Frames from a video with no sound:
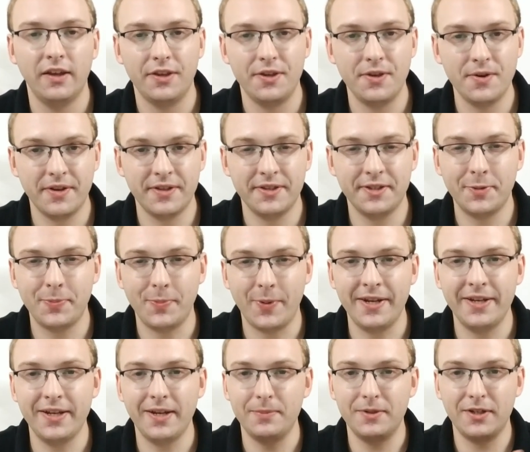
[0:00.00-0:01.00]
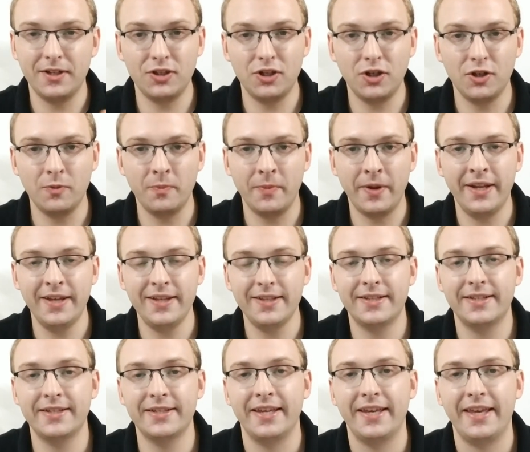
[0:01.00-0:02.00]
you can spend up to 2
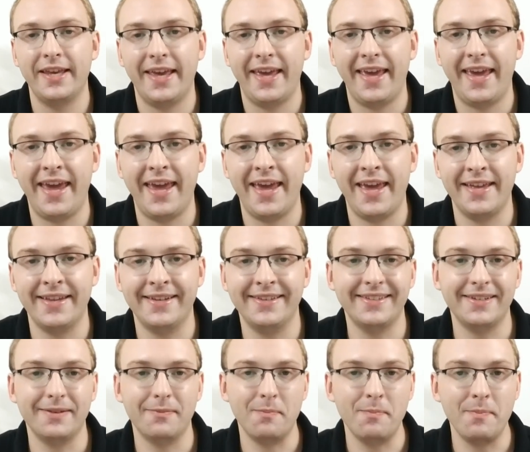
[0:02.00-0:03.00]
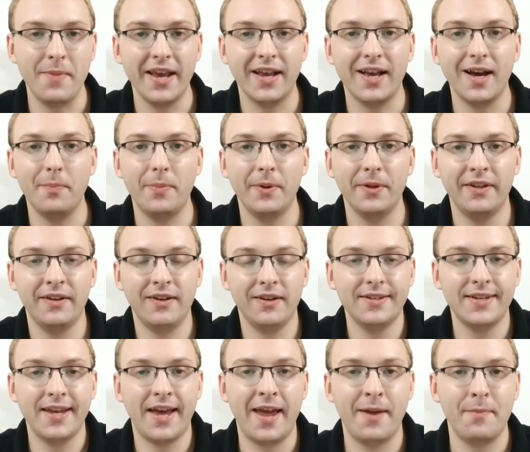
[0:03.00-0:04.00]
minutes and make up a little
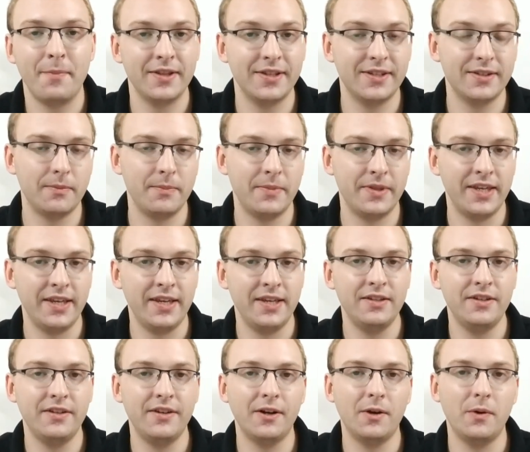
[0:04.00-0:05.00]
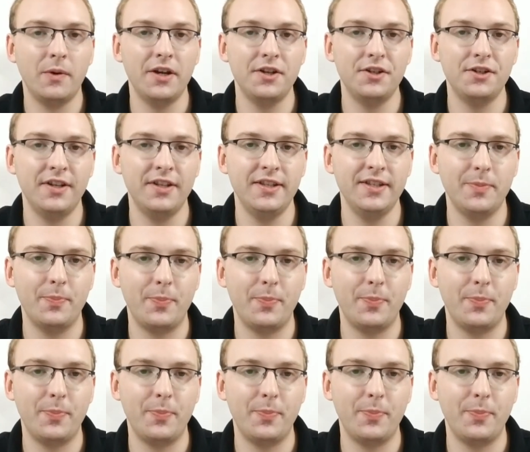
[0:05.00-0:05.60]
time on some of the easier questions.